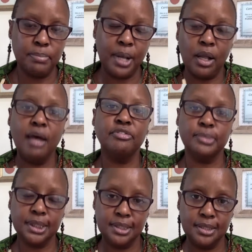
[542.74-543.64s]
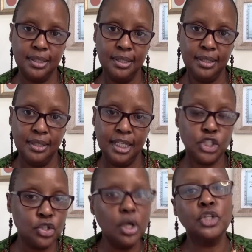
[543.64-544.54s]
about government.
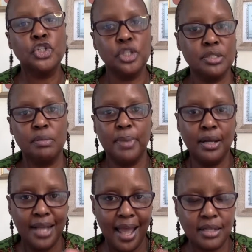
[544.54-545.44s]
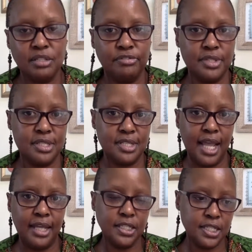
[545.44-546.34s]
It's not just about activists
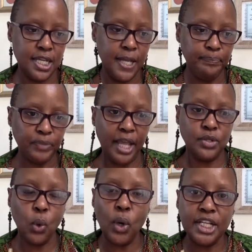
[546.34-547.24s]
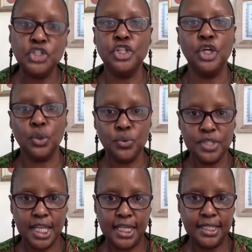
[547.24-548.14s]
and, and
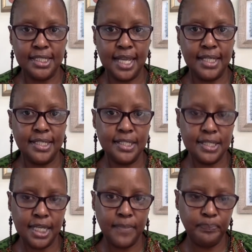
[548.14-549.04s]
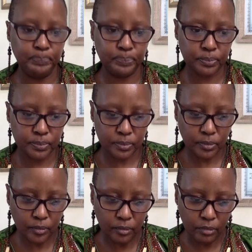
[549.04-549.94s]
NGOs and, and um,
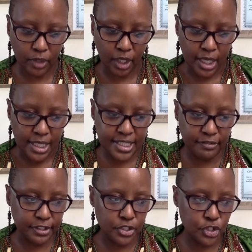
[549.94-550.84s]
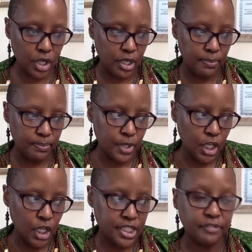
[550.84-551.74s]
civil, um,
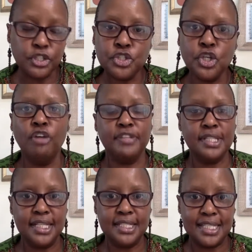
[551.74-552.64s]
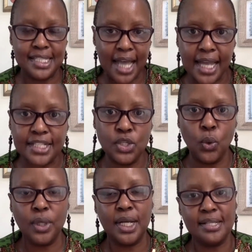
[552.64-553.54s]
civil servants and society
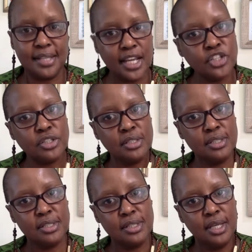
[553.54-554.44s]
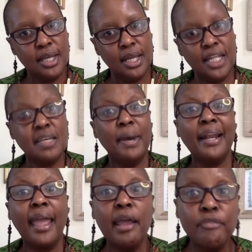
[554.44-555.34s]
organizations. It's
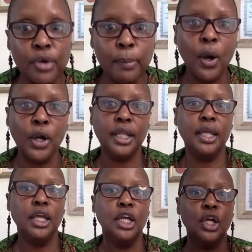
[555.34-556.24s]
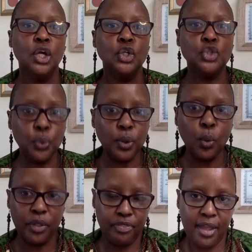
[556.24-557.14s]
about everybody doing
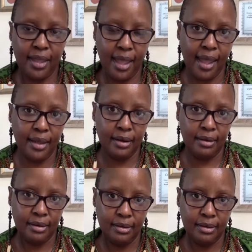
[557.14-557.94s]
what they can.